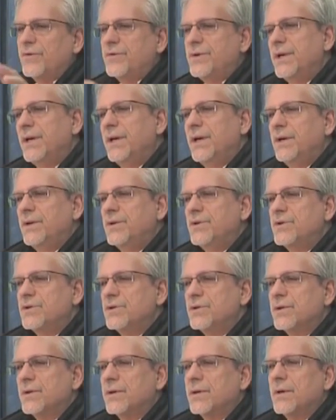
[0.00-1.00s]

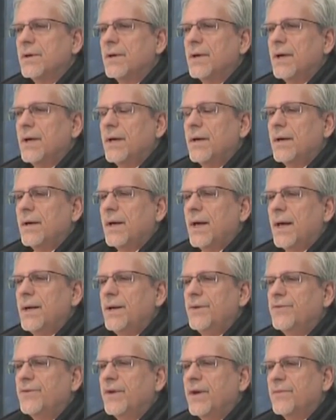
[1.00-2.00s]
teach and
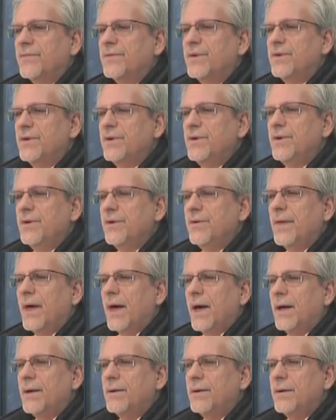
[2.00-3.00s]
is gifted to do
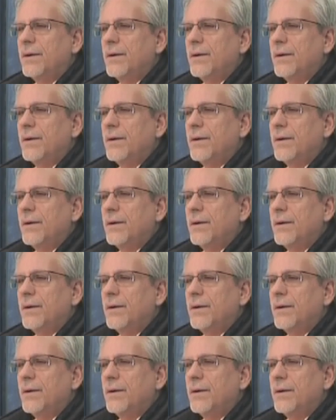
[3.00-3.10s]
that.